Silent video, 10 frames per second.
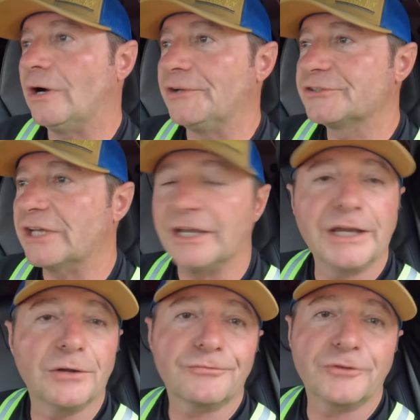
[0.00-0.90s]
I'll just hang
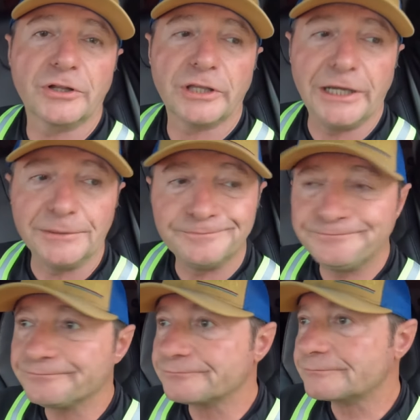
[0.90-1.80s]
out in front of the gate.
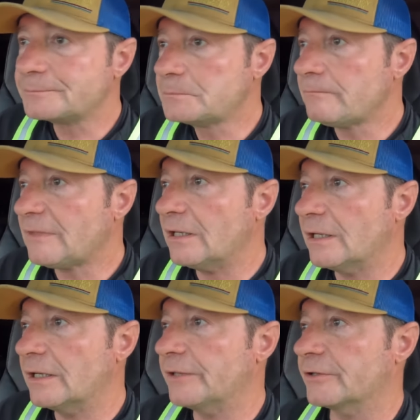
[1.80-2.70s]

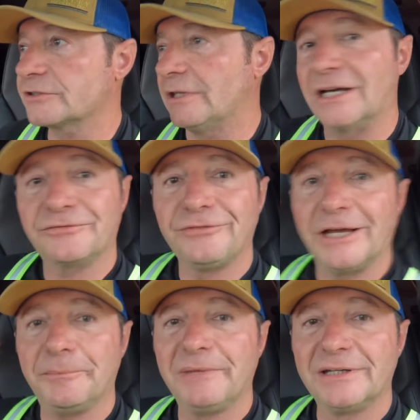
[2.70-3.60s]
Uh, there's a lot of
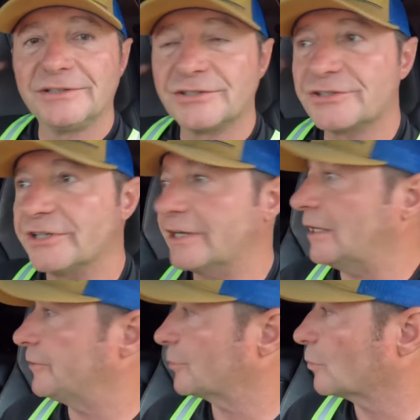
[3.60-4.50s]
flatbeds sitting
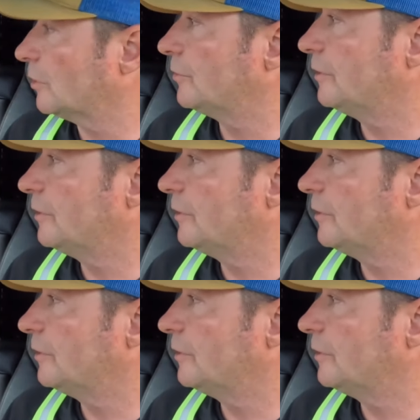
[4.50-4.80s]
out in the road